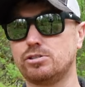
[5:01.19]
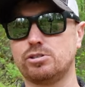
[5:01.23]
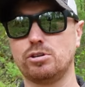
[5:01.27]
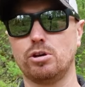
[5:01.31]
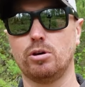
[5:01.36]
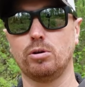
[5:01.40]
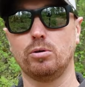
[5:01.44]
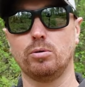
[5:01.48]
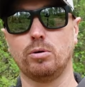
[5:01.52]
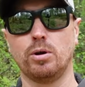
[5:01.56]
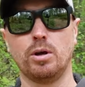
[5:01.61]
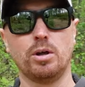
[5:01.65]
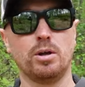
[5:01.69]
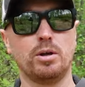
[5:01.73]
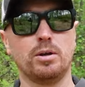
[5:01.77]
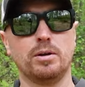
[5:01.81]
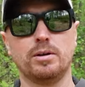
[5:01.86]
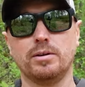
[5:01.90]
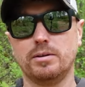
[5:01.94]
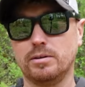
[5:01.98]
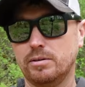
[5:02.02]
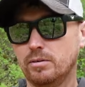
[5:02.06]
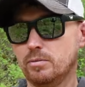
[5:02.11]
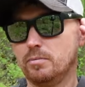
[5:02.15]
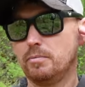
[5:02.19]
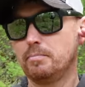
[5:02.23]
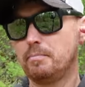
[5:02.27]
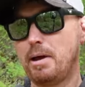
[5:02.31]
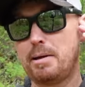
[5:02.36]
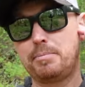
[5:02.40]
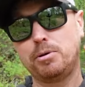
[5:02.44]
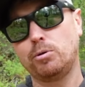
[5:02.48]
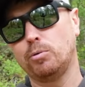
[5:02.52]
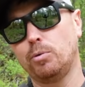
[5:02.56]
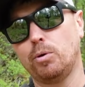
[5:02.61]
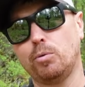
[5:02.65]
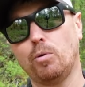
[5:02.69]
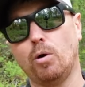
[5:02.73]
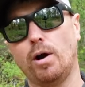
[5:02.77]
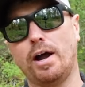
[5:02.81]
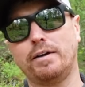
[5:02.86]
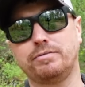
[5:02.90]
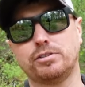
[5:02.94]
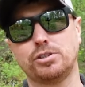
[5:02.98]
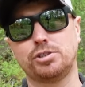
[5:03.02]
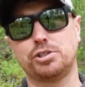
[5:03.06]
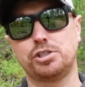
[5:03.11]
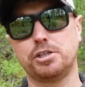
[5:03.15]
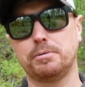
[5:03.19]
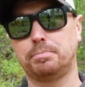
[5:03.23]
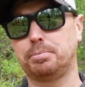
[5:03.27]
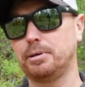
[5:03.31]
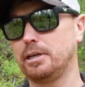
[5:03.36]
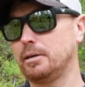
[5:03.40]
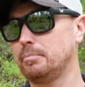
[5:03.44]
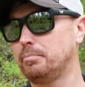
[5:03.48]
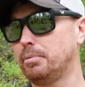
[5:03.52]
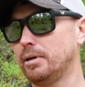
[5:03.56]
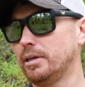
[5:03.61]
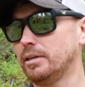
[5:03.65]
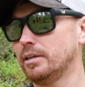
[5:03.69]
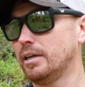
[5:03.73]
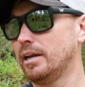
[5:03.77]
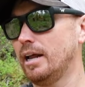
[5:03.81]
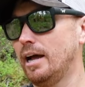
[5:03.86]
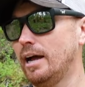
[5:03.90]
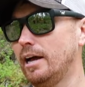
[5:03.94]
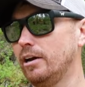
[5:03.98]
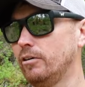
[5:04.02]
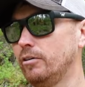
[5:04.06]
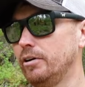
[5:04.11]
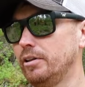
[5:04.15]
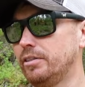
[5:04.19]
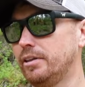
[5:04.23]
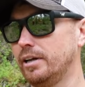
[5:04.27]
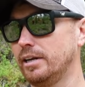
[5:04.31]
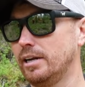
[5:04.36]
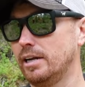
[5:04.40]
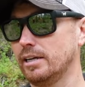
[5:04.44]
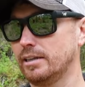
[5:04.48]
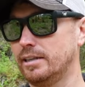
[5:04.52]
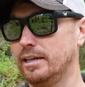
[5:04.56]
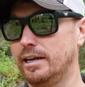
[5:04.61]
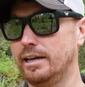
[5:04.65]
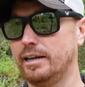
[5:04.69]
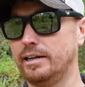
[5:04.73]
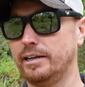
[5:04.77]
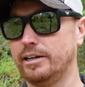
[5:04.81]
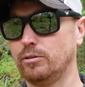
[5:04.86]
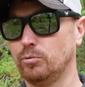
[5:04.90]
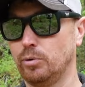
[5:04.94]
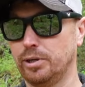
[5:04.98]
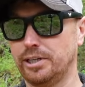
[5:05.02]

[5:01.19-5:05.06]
So maybe we won't have to ship any bentonite or anything like that in.